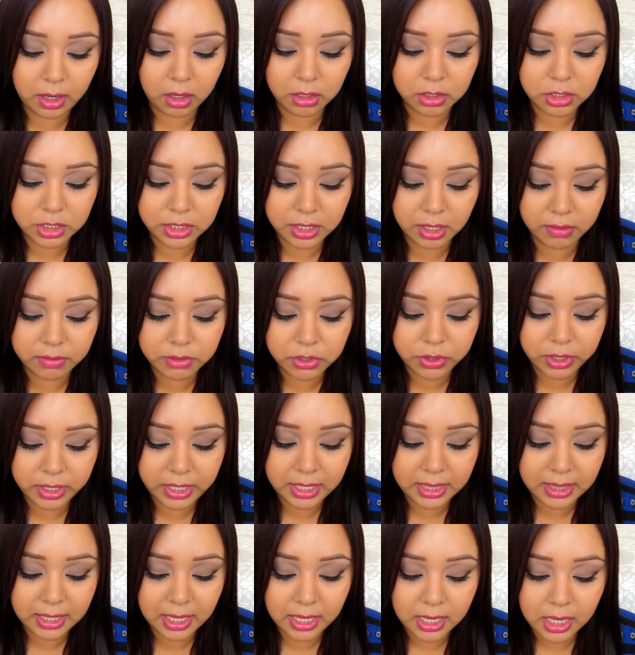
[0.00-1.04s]
on shelves or
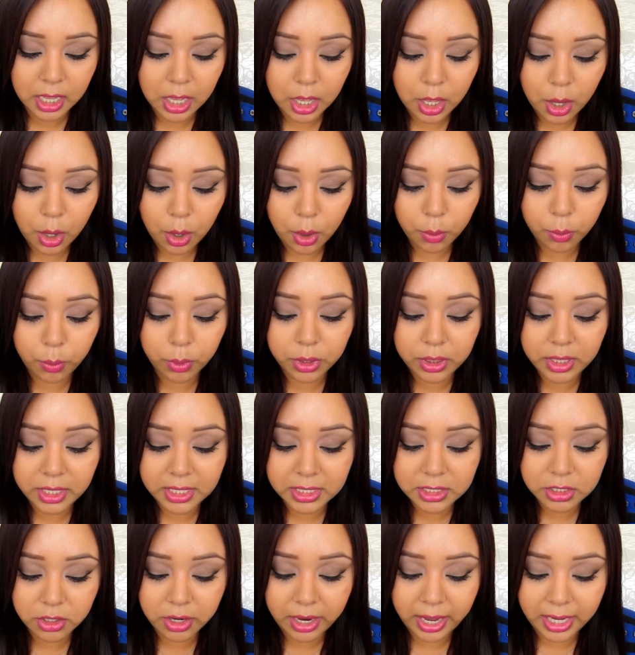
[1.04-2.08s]
anything? Well,
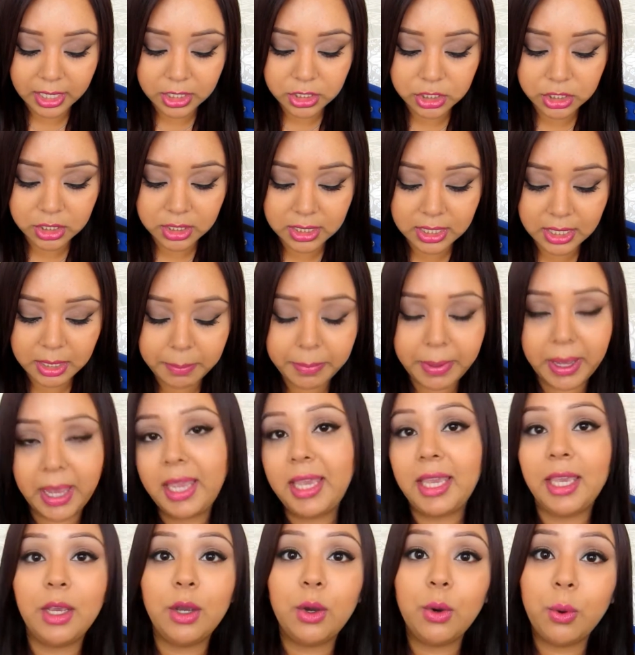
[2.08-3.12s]
these are actually by
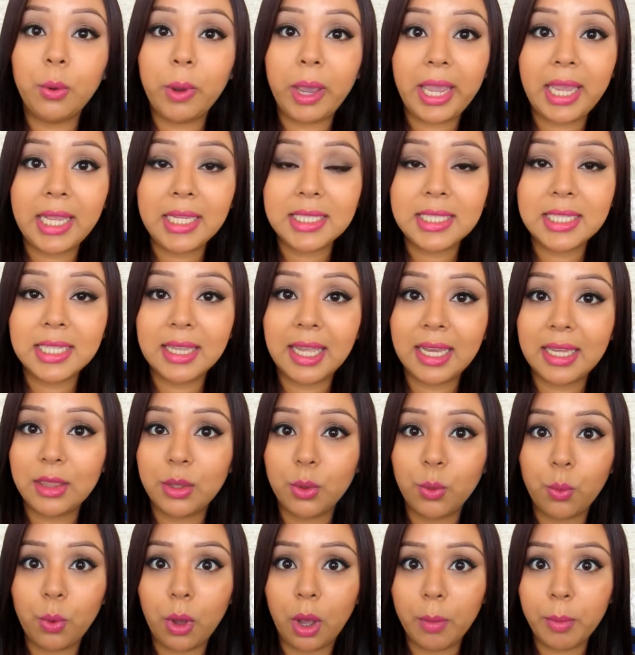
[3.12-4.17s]
Equate, like the
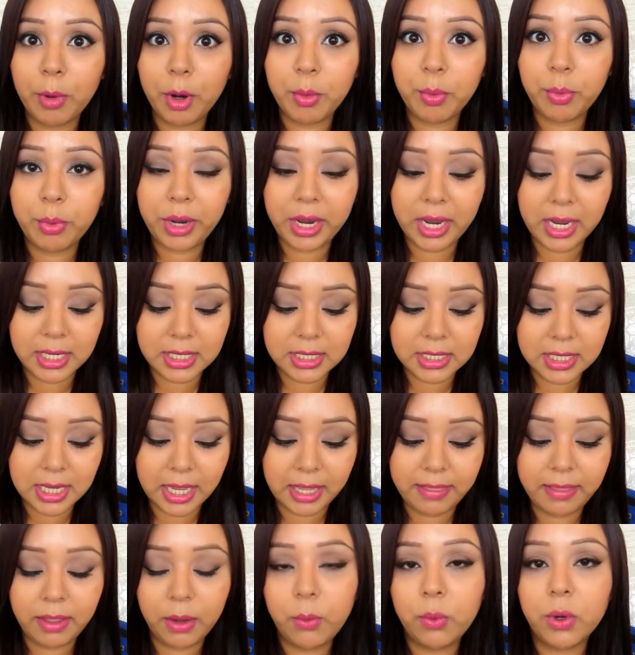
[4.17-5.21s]
Walmart brand,
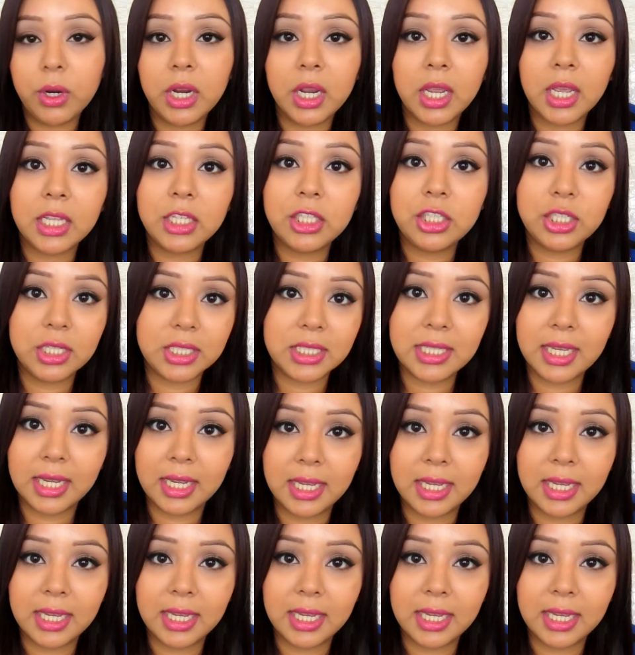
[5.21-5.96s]
and they work just like